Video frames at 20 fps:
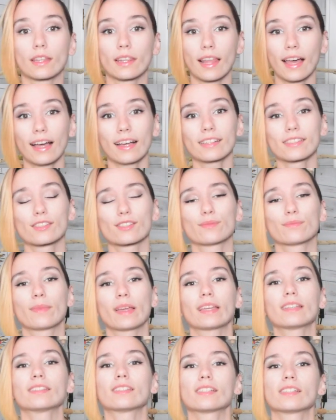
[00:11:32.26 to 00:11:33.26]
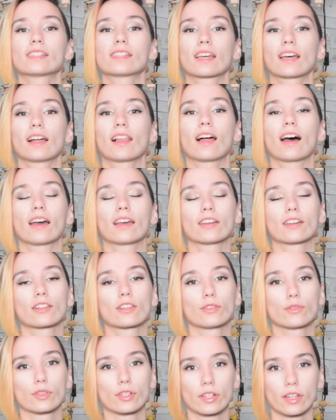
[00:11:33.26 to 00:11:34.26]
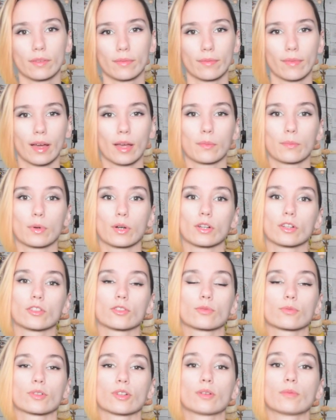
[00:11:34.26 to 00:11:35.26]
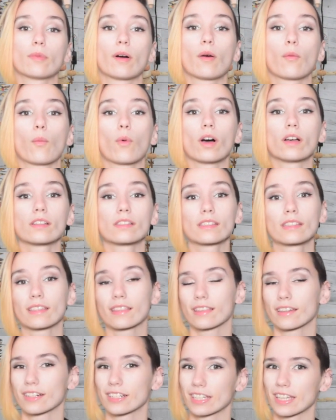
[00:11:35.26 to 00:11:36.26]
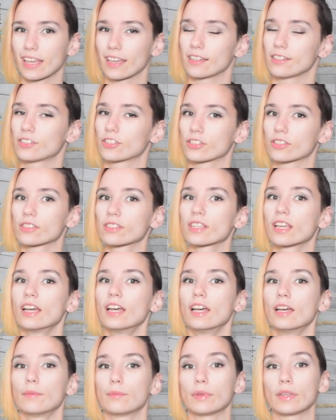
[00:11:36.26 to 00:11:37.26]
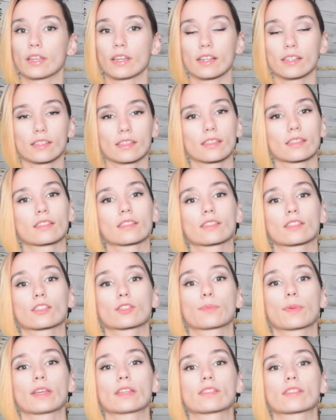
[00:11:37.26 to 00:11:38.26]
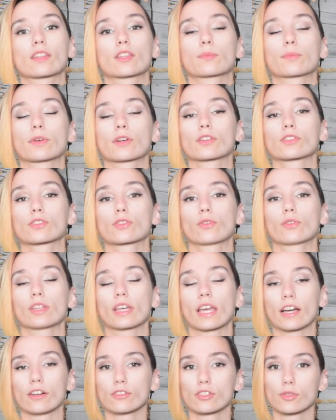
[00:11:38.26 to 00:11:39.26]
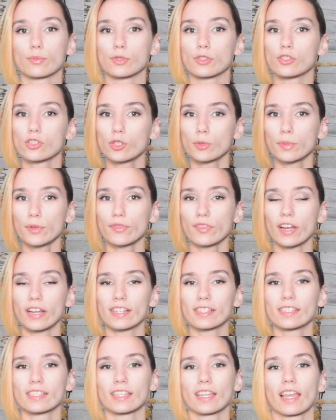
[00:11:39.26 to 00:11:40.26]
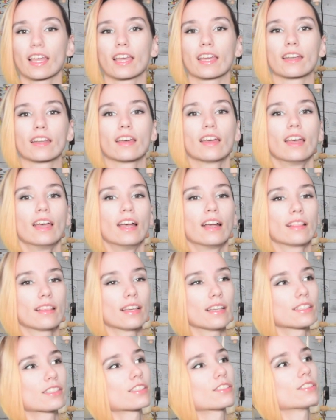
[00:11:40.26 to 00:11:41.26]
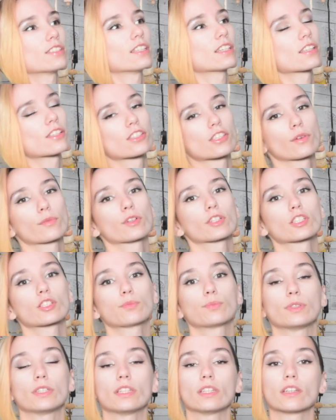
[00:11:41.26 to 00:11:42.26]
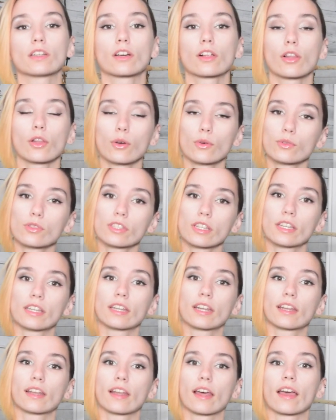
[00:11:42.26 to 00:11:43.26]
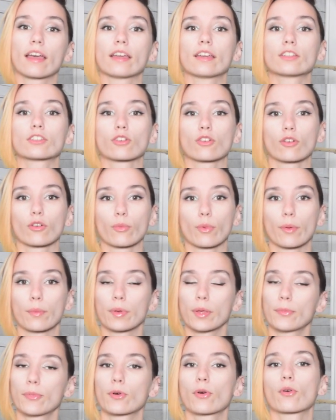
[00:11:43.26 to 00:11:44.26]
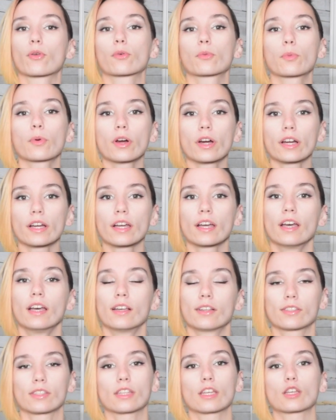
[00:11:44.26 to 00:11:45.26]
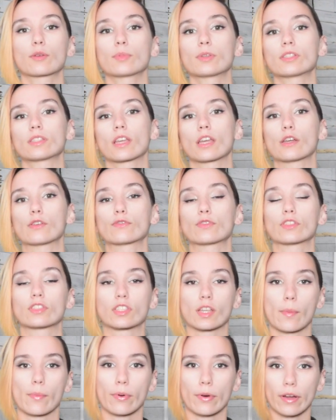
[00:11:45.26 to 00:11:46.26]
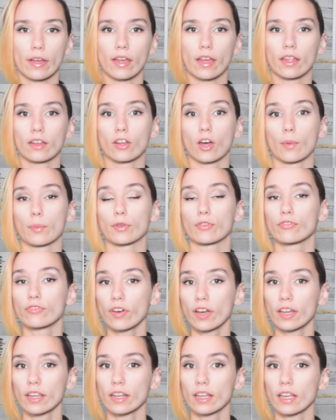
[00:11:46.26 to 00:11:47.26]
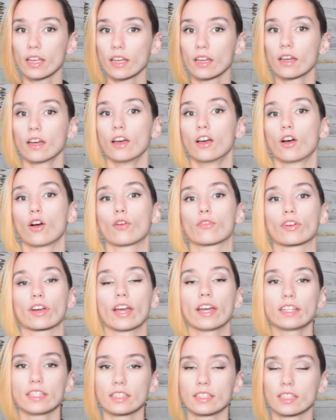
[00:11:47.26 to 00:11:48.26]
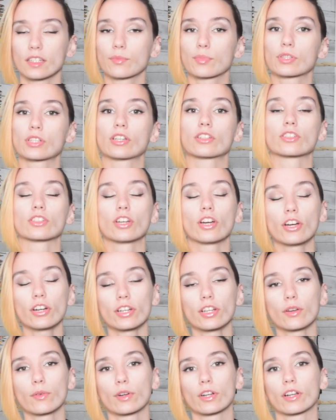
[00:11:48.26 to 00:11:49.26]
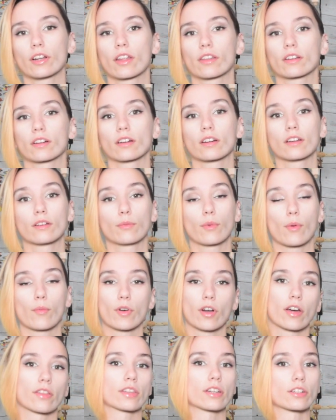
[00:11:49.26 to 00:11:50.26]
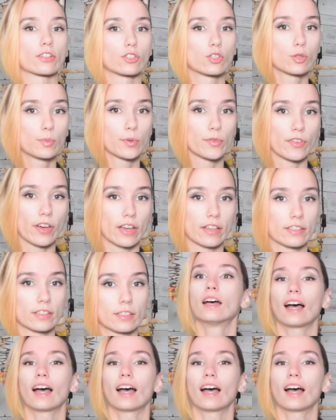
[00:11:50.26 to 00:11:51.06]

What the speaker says: last main detail I included in my birds' room was their cages. Because this is a space that the birds are only out to be supervised in, they still needed somewhere to be closed in at night or when people go to work, so they could be safe and separate and not be fighting over anything, potentially hurting one another when we're not there to supervise.